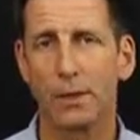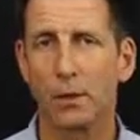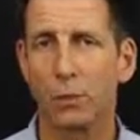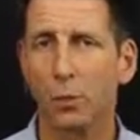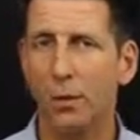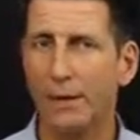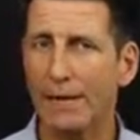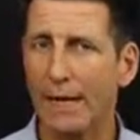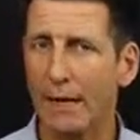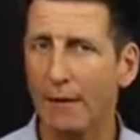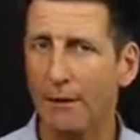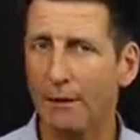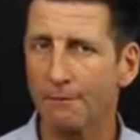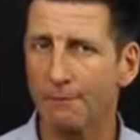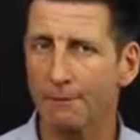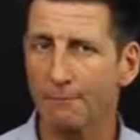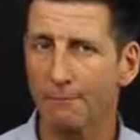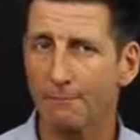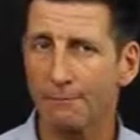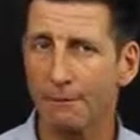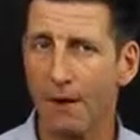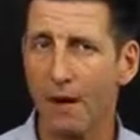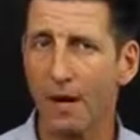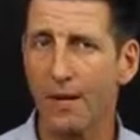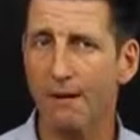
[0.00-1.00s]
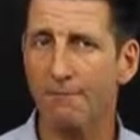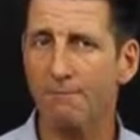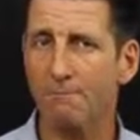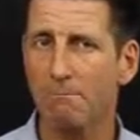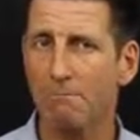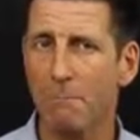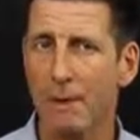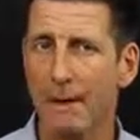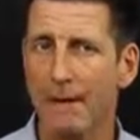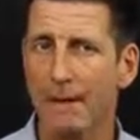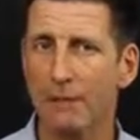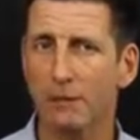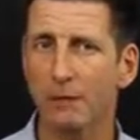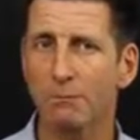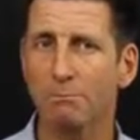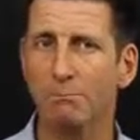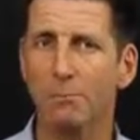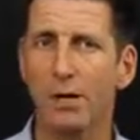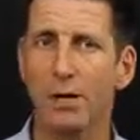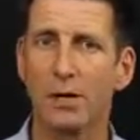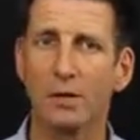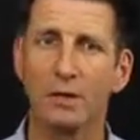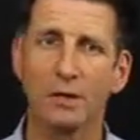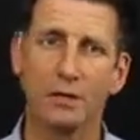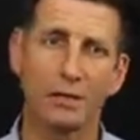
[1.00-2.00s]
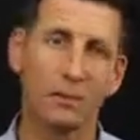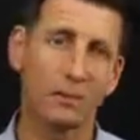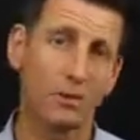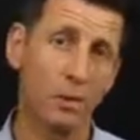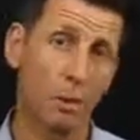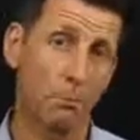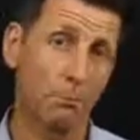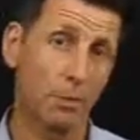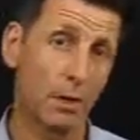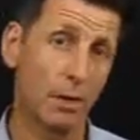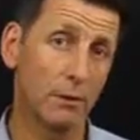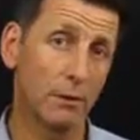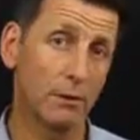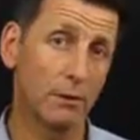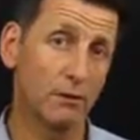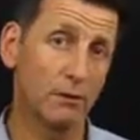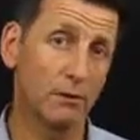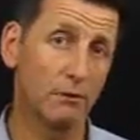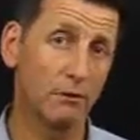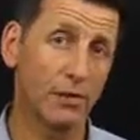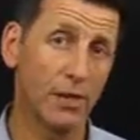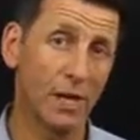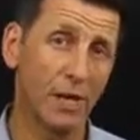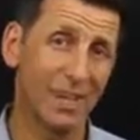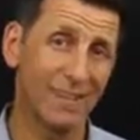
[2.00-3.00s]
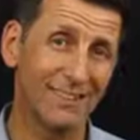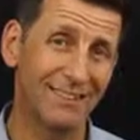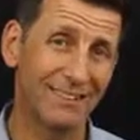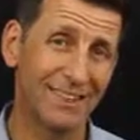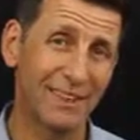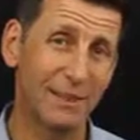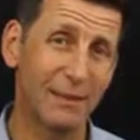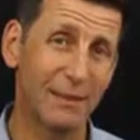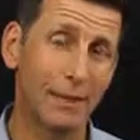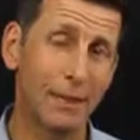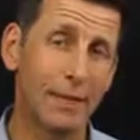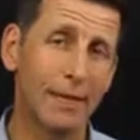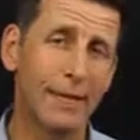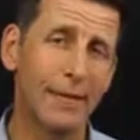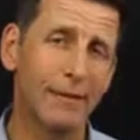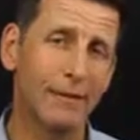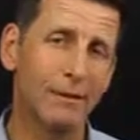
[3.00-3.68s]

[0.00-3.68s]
We now have the 5 main components of the ideal